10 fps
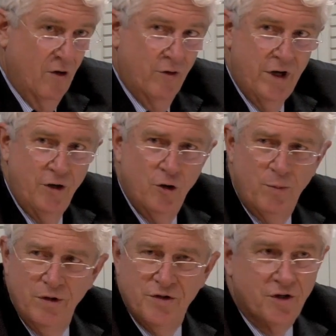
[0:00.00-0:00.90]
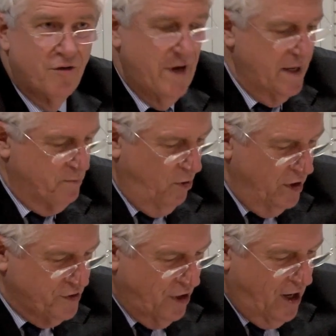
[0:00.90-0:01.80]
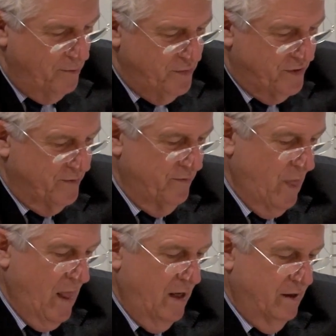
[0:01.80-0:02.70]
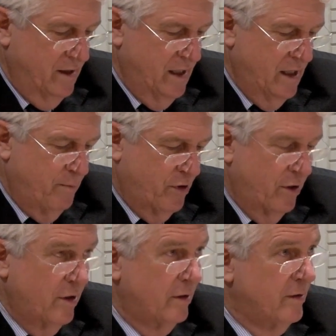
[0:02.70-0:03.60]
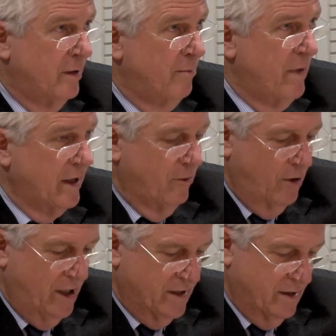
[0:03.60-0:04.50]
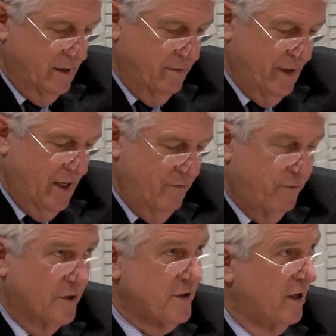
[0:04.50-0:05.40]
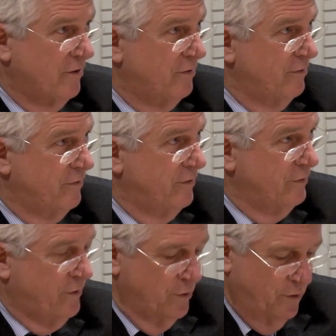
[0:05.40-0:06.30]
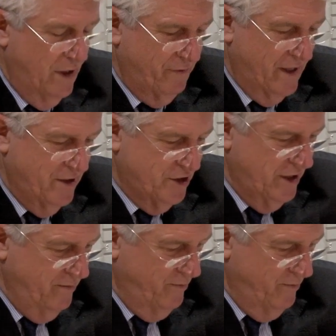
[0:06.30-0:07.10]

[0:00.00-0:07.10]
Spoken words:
Renewables create more jobs per megawatt than fossil fuel of energy.